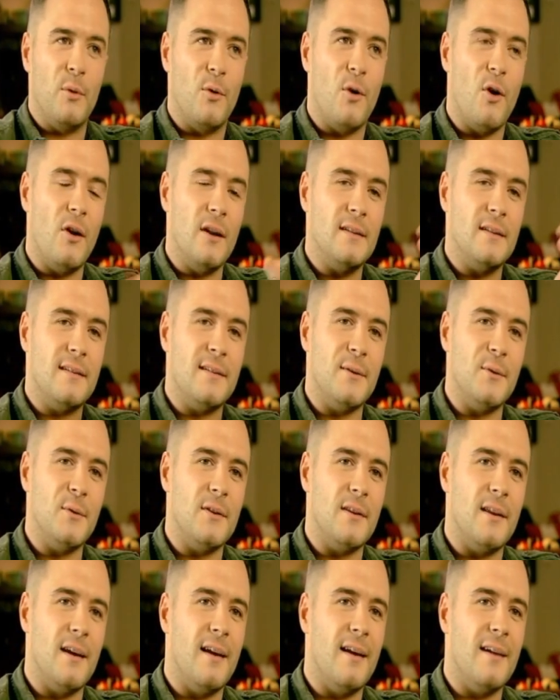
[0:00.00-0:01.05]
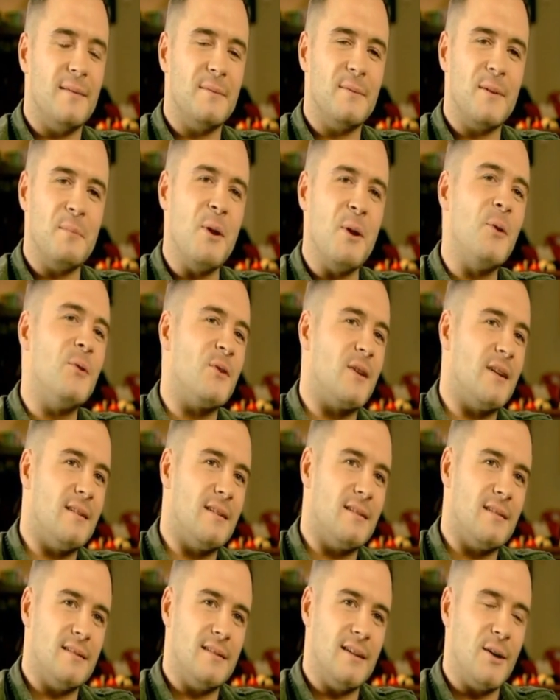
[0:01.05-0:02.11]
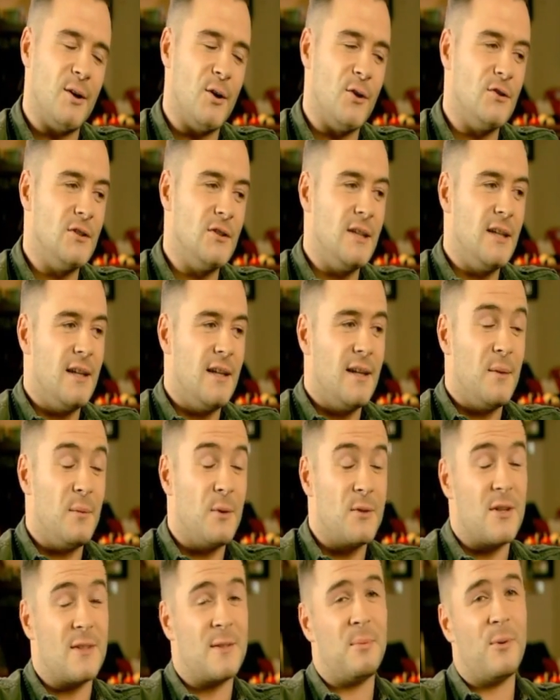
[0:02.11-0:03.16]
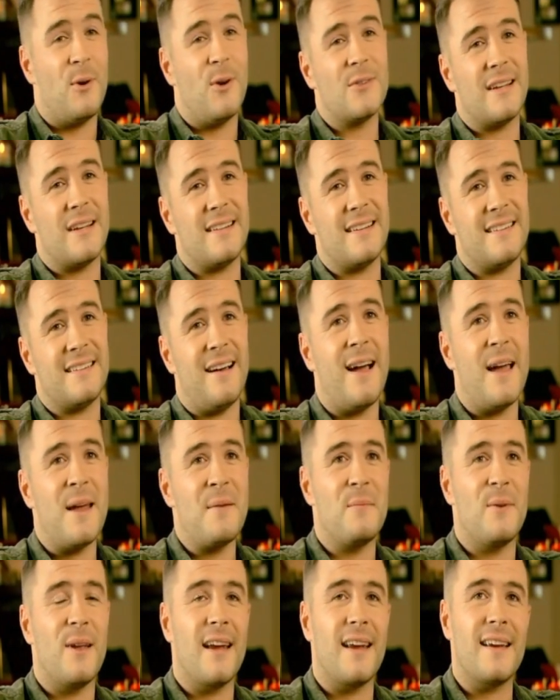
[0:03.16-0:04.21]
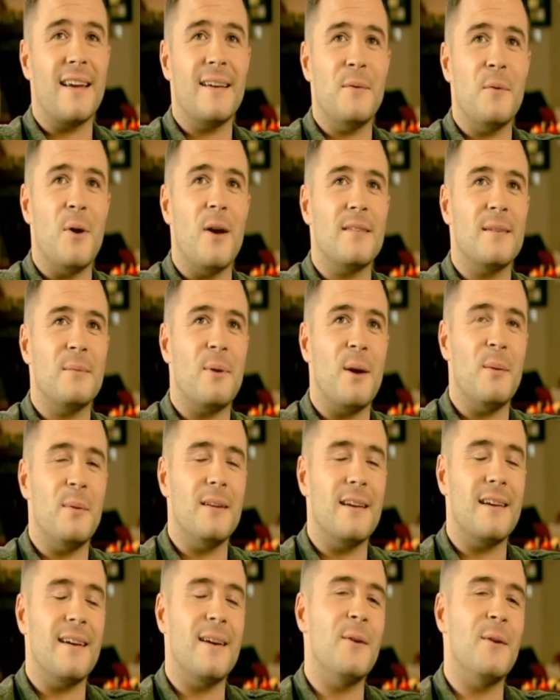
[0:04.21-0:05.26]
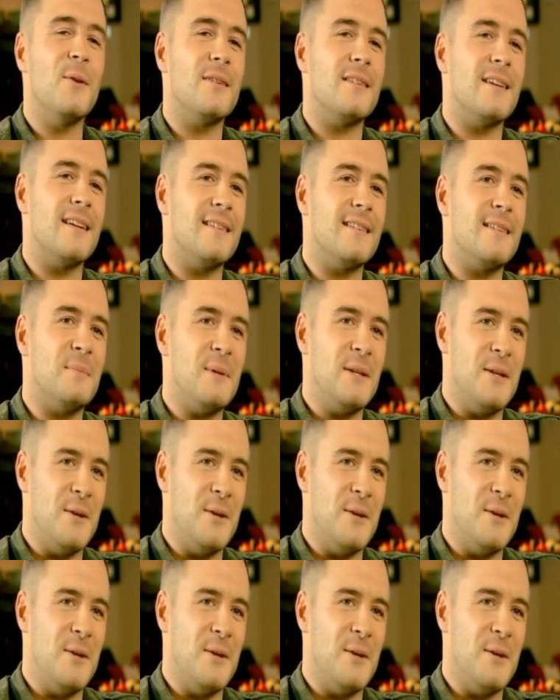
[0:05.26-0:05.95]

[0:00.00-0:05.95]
We were all into doing the, the musicals, you know, which I suppose at the time, like, wasn't probably the coolest thing to be